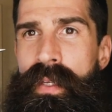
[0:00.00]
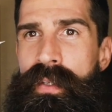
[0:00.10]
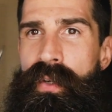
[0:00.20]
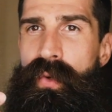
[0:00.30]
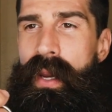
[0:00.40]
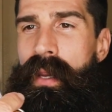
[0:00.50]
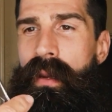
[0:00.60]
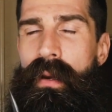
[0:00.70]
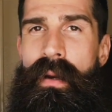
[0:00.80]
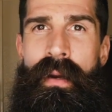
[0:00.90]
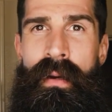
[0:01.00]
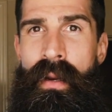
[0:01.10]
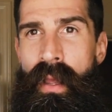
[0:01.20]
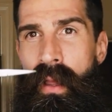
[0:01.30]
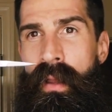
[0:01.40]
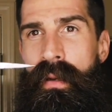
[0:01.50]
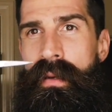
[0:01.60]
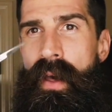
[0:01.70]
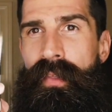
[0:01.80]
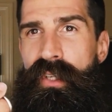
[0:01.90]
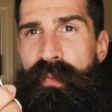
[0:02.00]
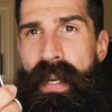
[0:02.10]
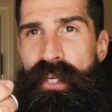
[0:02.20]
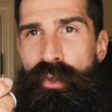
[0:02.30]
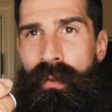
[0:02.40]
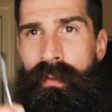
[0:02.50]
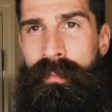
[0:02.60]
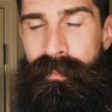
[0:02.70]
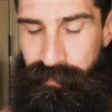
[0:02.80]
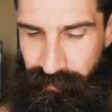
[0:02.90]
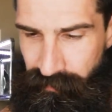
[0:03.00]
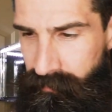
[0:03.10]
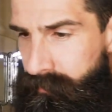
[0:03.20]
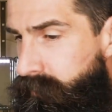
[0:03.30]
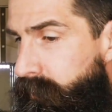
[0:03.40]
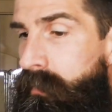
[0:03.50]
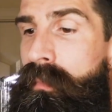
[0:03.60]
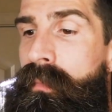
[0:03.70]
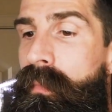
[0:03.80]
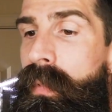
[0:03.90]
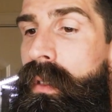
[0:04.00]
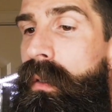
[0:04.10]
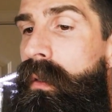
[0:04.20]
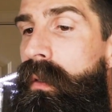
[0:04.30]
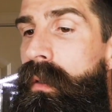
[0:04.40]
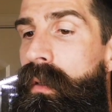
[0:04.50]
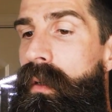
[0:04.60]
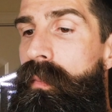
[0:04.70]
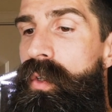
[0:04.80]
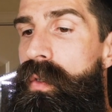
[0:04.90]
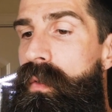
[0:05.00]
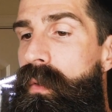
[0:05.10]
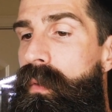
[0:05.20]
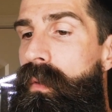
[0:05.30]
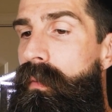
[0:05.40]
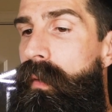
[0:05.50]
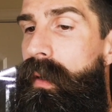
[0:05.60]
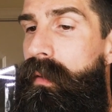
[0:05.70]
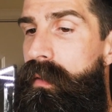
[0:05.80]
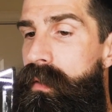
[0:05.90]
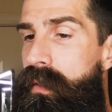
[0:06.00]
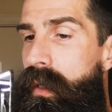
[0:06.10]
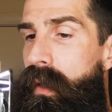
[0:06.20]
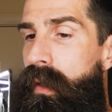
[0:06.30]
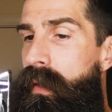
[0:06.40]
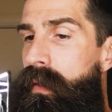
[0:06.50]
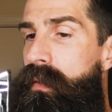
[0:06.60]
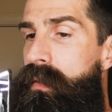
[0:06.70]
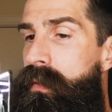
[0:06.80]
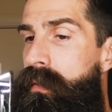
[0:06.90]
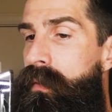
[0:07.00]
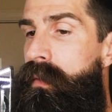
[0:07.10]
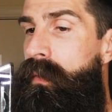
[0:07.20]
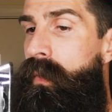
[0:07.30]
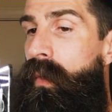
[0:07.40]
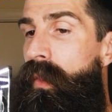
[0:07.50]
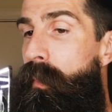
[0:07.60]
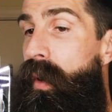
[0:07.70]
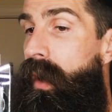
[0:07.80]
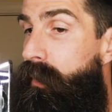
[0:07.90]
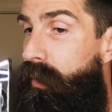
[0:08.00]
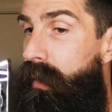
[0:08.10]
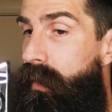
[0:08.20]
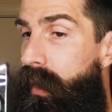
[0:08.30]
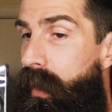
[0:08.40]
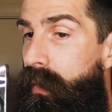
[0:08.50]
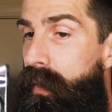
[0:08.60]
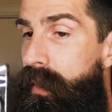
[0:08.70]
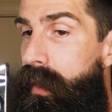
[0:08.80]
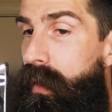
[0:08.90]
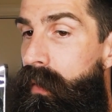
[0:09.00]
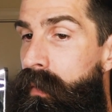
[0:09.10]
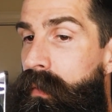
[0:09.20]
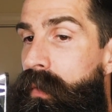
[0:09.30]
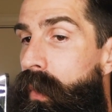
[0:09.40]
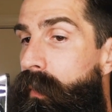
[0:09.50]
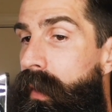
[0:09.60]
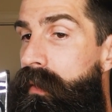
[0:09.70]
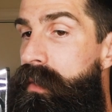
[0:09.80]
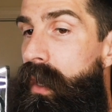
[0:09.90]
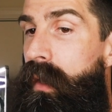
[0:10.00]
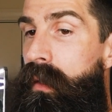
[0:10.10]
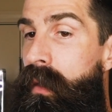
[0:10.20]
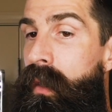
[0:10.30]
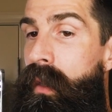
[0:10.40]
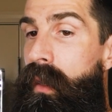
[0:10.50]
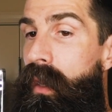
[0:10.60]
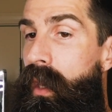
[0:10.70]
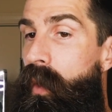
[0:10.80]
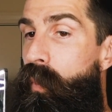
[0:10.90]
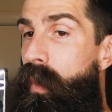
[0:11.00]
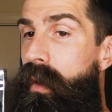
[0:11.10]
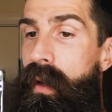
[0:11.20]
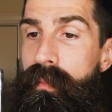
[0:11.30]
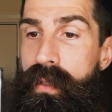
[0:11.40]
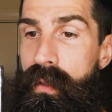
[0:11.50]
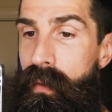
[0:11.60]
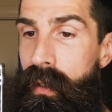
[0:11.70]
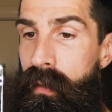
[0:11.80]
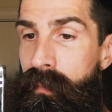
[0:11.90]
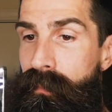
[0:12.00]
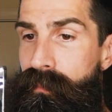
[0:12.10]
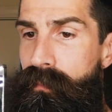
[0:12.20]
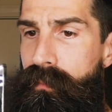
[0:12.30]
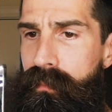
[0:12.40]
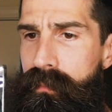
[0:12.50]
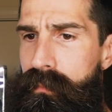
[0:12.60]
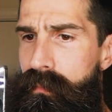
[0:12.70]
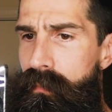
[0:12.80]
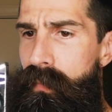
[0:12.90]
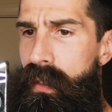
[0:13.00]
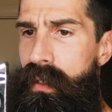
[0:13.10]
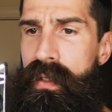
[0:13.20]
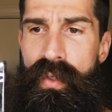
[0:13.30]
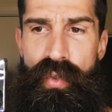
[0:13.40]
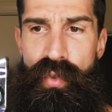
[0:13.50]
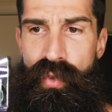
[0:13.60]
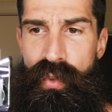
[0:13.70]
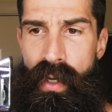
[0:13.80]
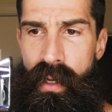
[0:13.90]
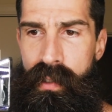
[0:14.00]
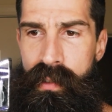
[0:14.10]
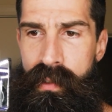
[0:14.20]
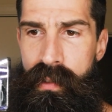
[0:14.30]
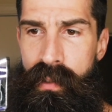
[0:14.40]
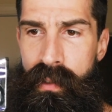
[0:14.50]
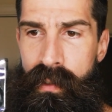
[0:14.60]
scissors right here, nothing special. And I'm just going around the sides, or the bottom right now, and then I'll go around the side. And what I'm doing is just